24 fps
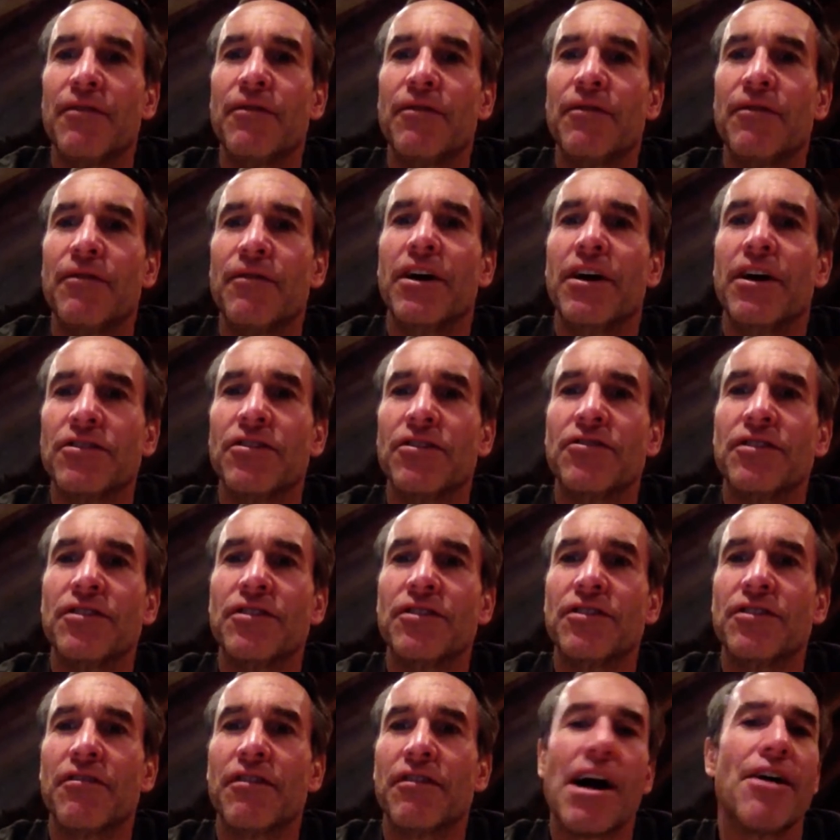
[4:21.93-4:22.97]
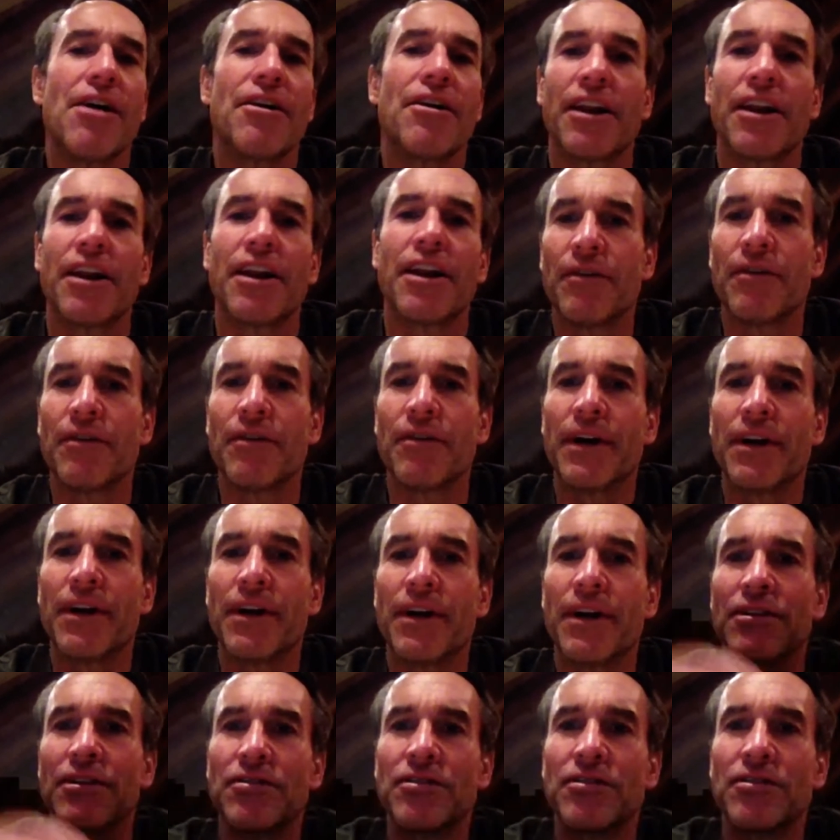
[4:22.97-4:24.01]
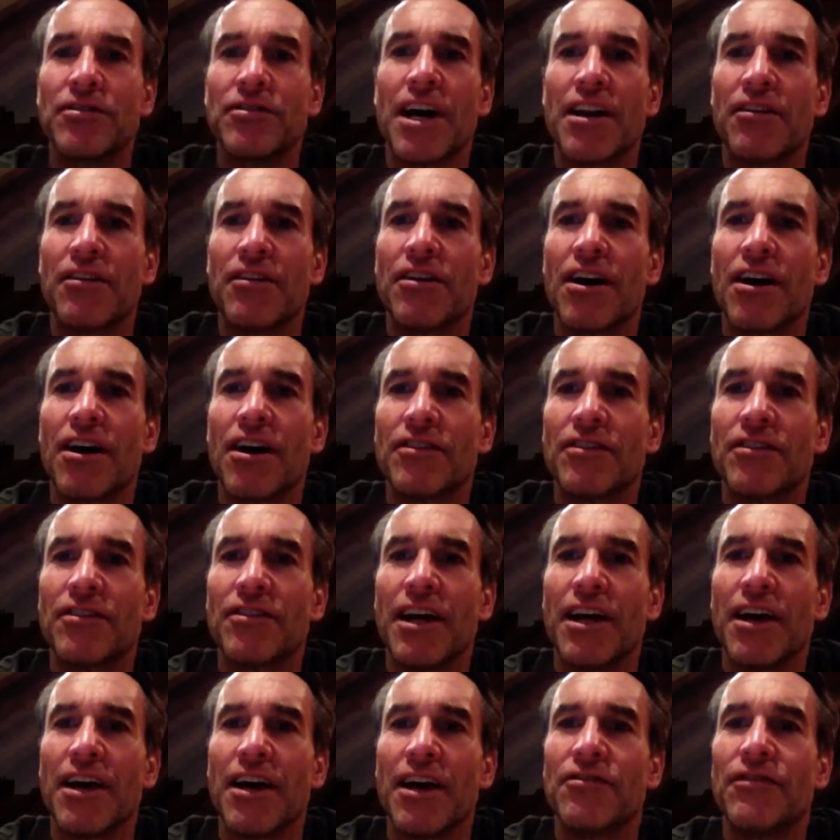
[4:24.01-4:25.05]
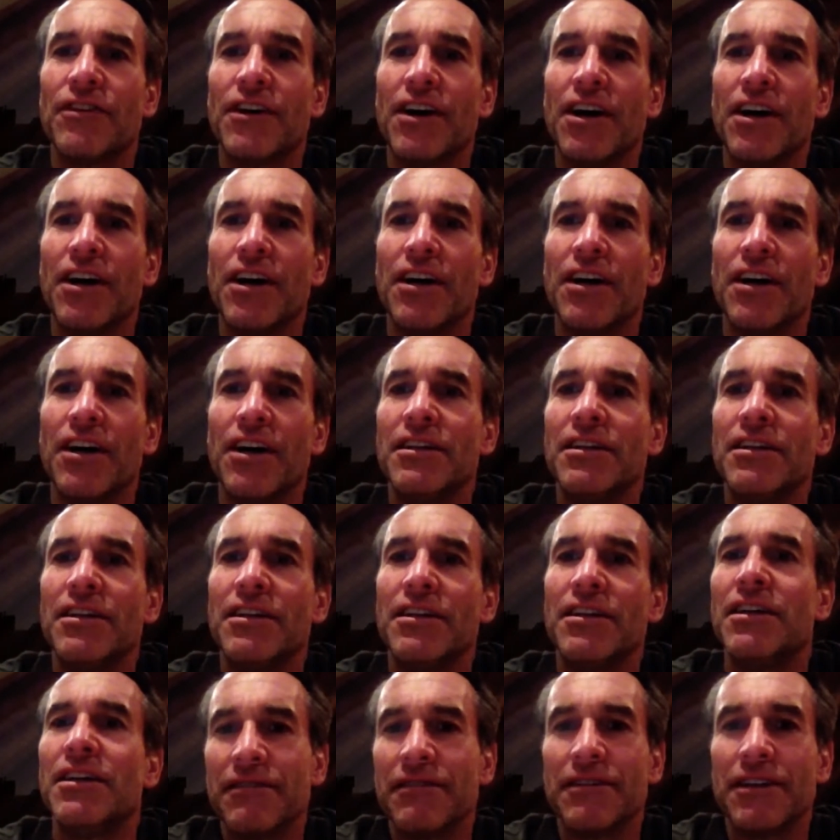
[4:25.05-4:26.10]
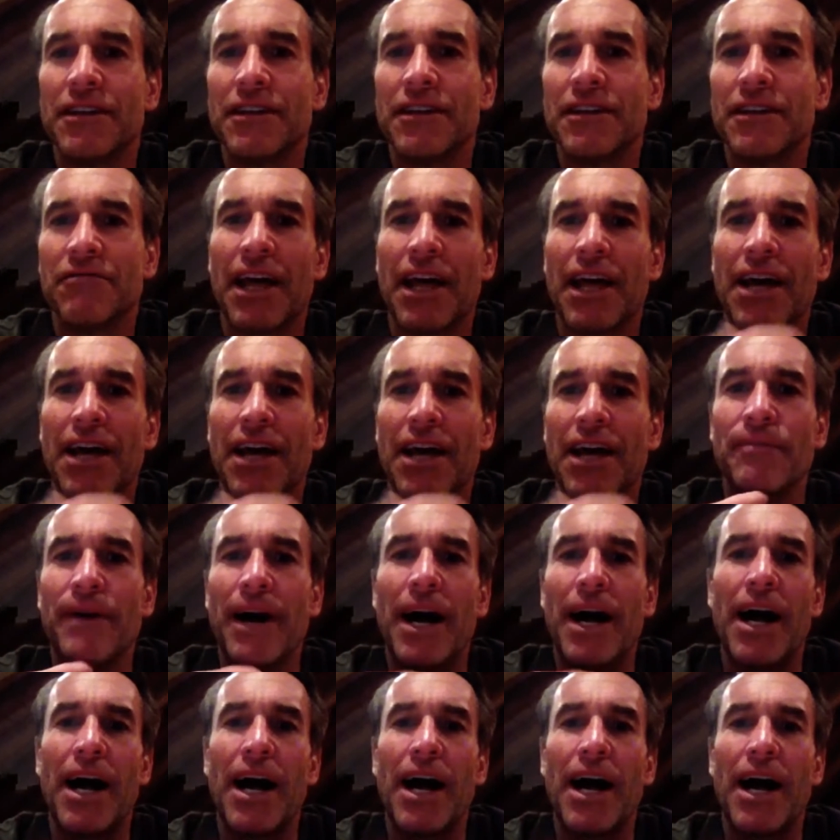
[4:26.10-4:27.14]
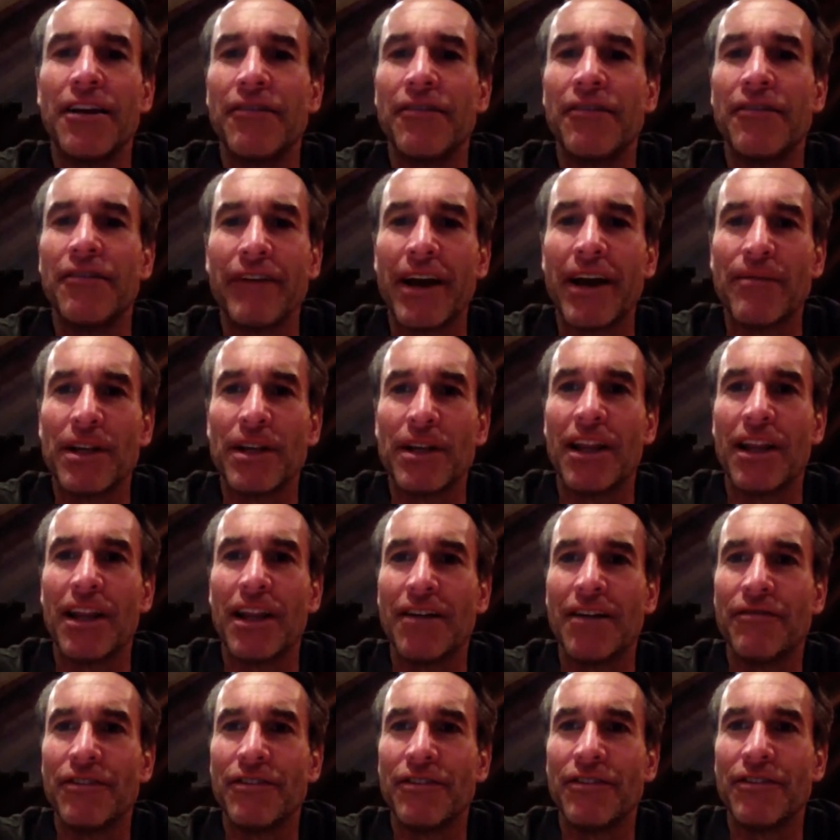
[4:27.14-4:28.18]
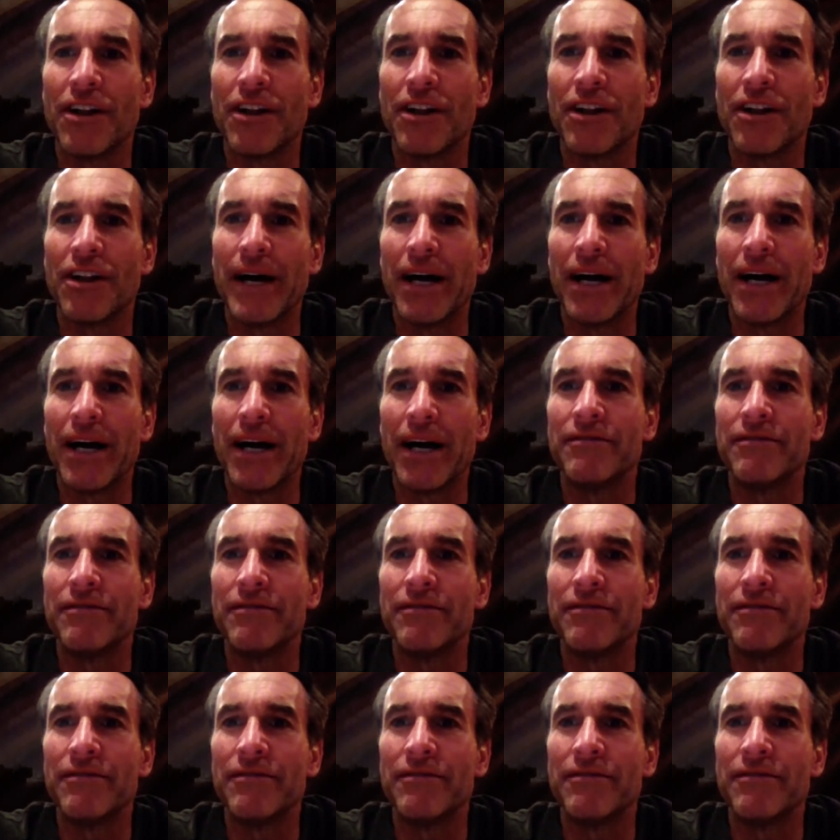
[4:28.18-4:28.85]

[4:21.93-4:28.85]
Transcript: And we all just sit around and everybody just kind of talks and has fun. That's what my family life is all about.